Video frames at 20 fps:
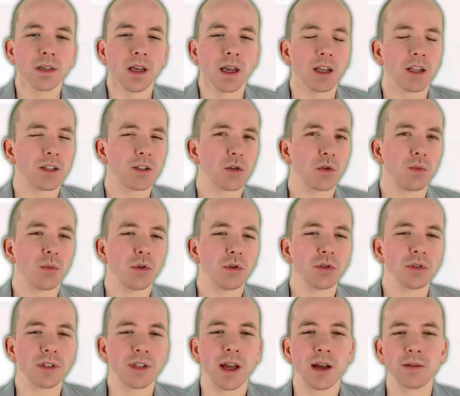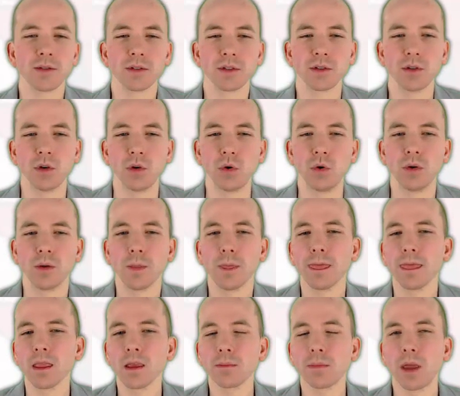And this all boils down to
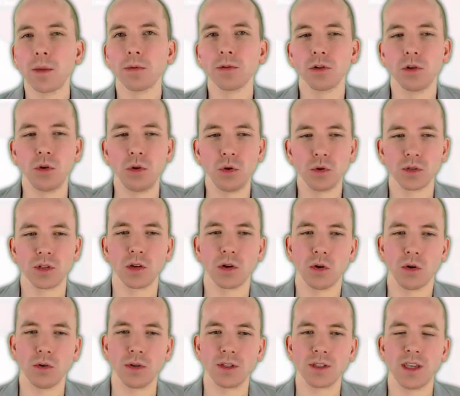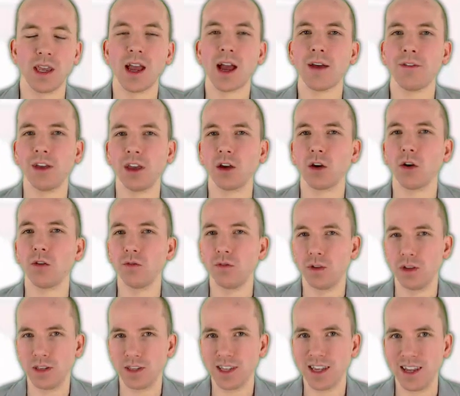people who use the currency having
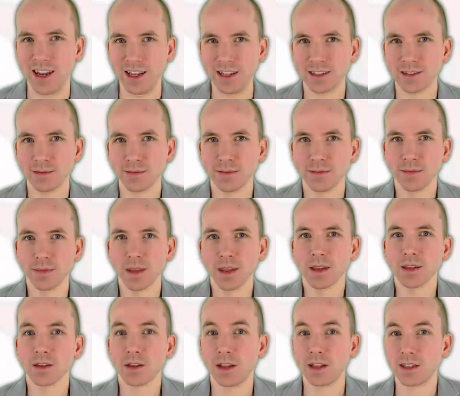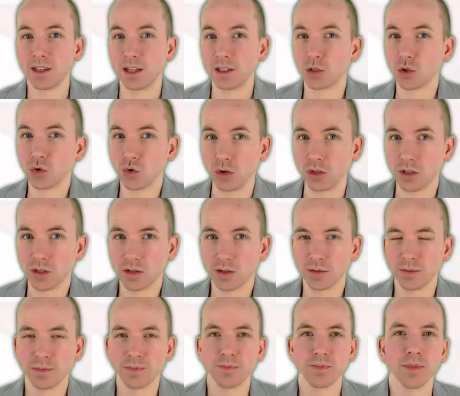confidence in it. So that's like trust.
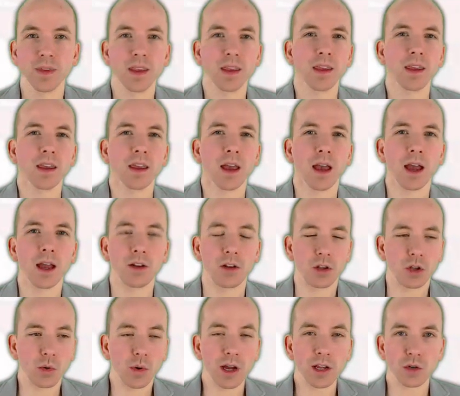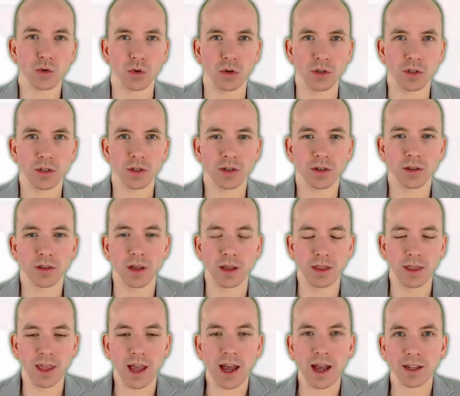And uh, do I trust
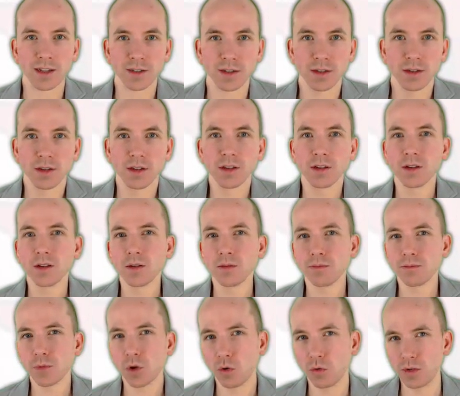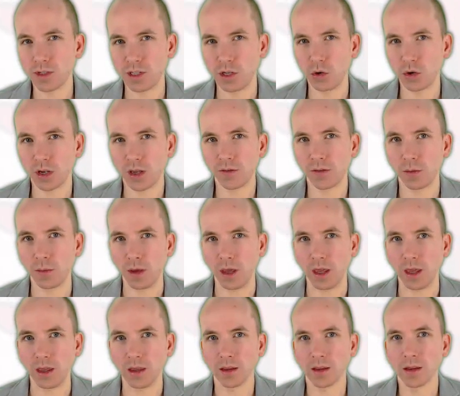that that currency you're giving
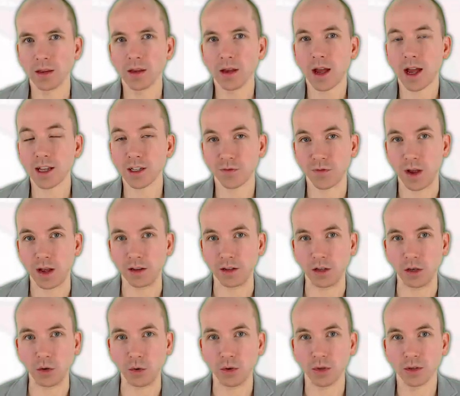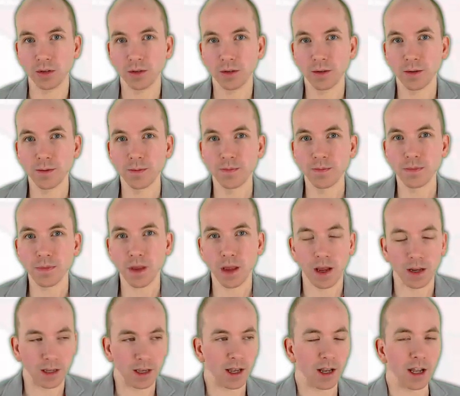me has value,
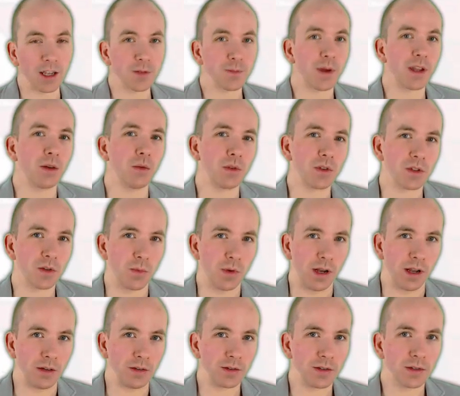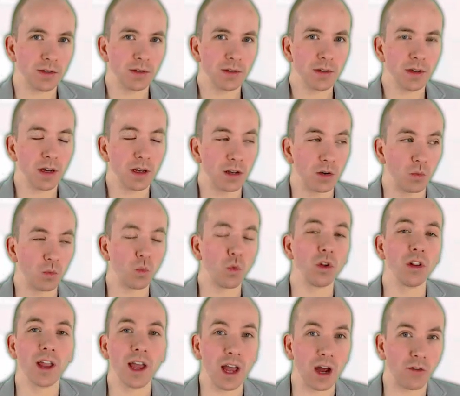and can I spend it with someone else? And will
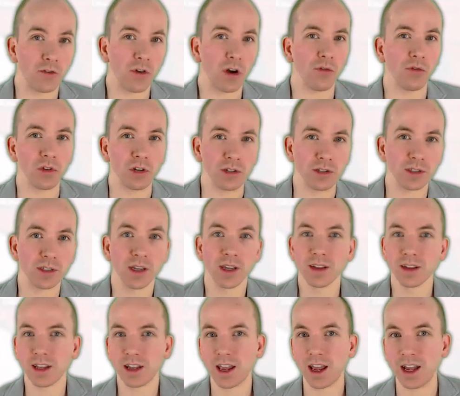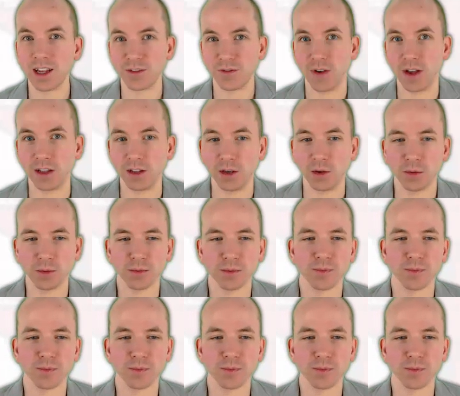they have confidence that it has value?